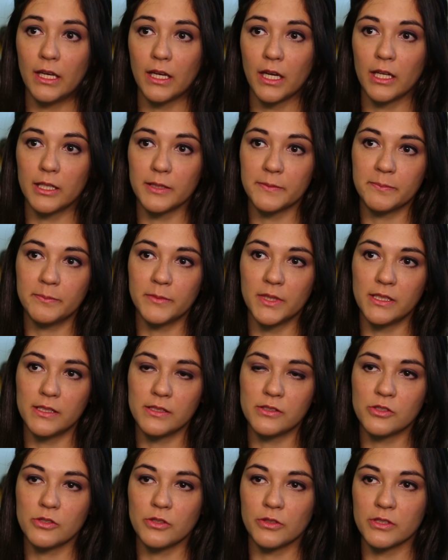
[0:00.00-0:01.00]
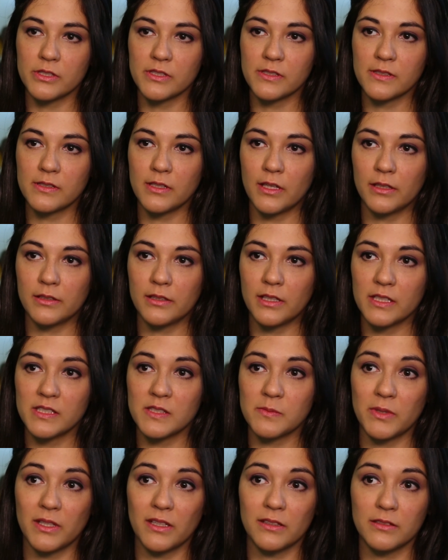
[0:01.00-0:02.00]
helped me to understand the
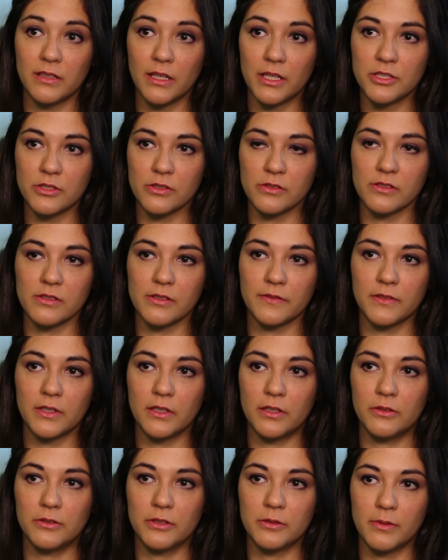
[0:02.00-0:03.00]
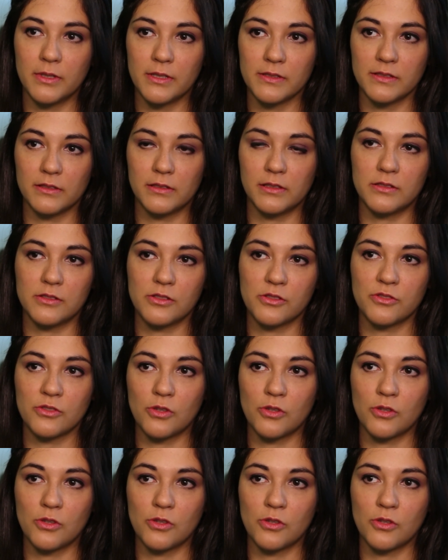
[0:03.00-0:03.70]
expectations of the university